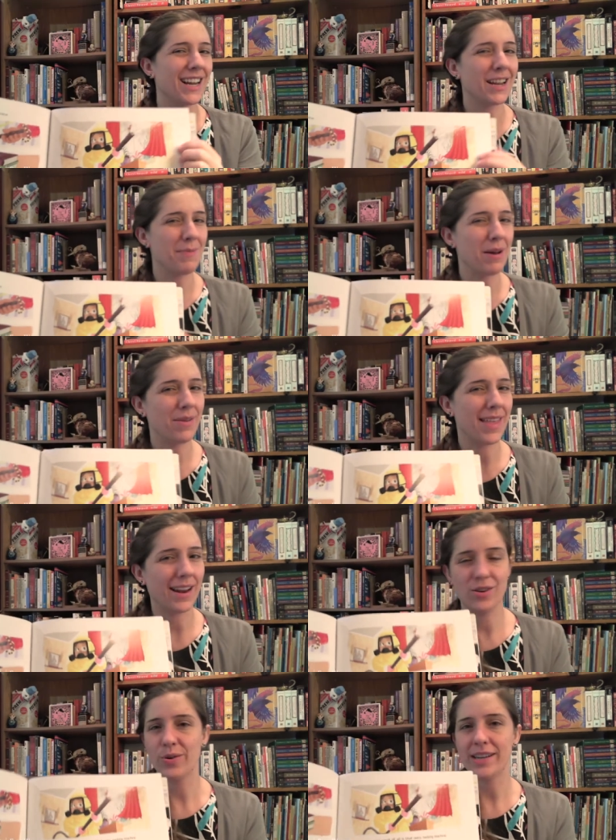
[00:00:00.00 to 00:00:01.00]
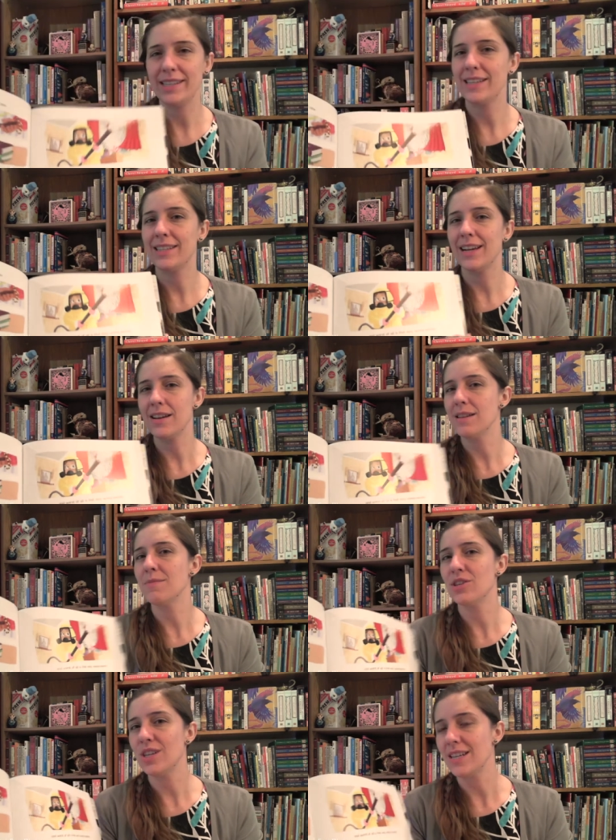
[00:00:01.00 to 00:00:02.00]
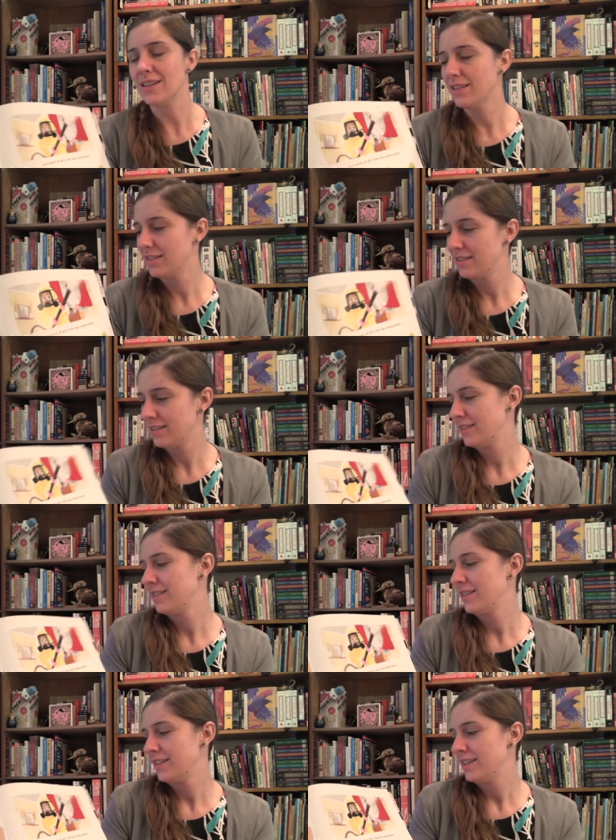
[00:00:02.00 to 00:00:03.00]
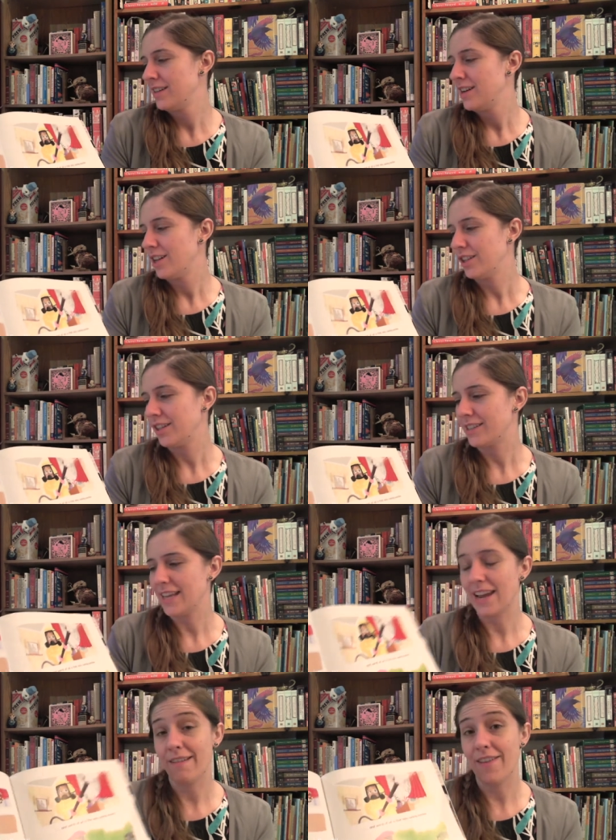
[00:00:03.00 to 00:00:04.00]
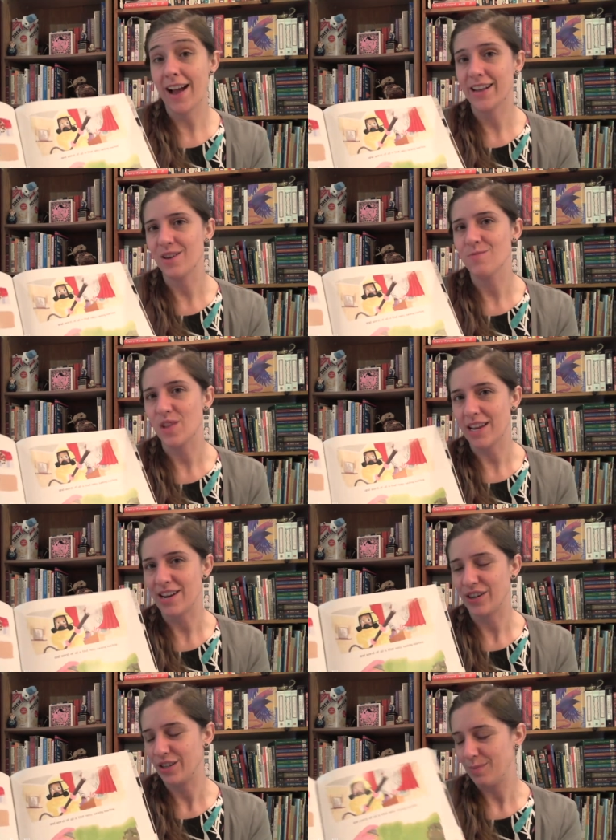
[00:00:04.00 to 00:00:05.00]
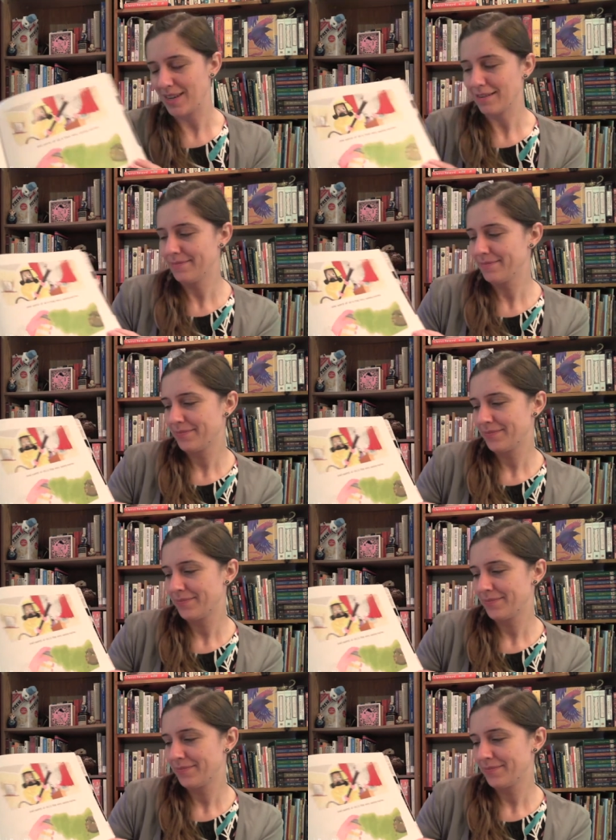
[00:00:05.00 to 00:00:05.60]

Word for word: talking about with that noisy sucking machine? Looks like a vacuum cleaner to me.